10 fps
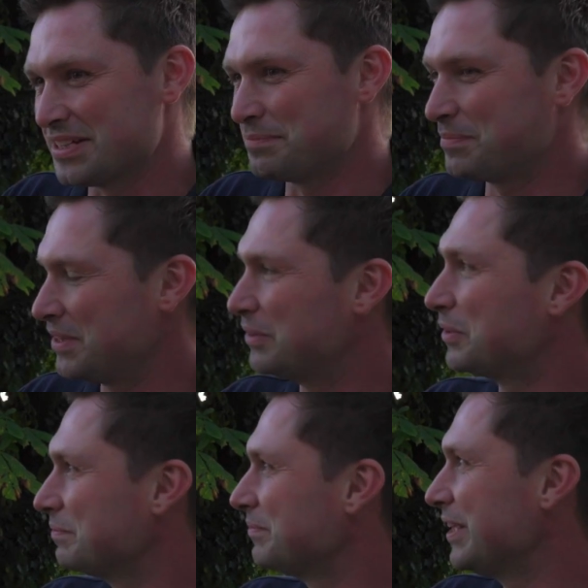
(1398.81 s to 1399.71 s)
it. They'll,
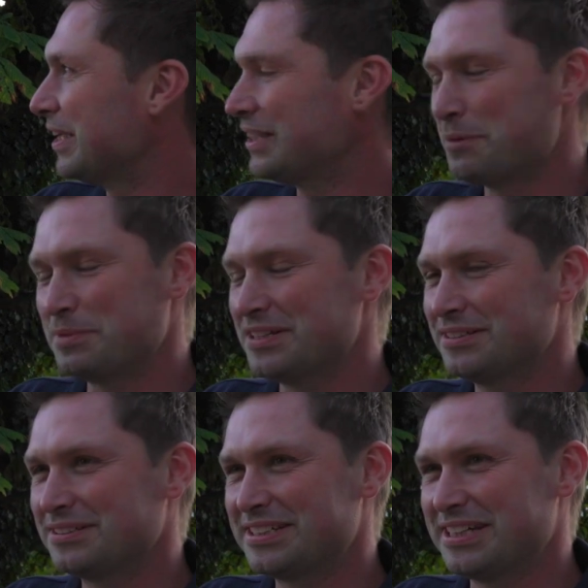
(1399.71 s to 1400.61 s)
happily
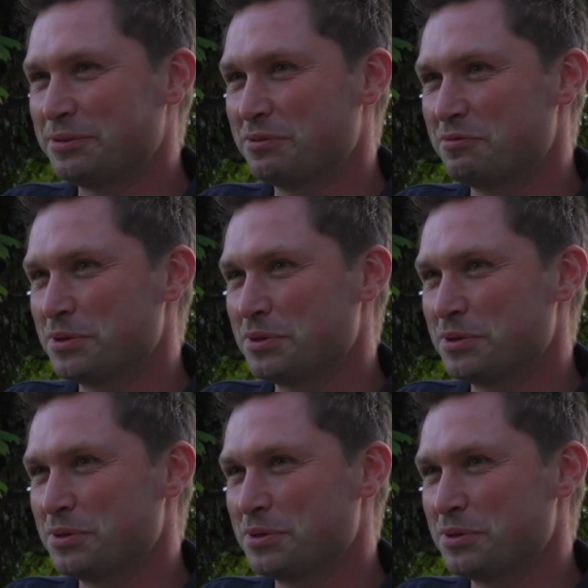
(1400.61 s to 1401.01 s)
sit here with a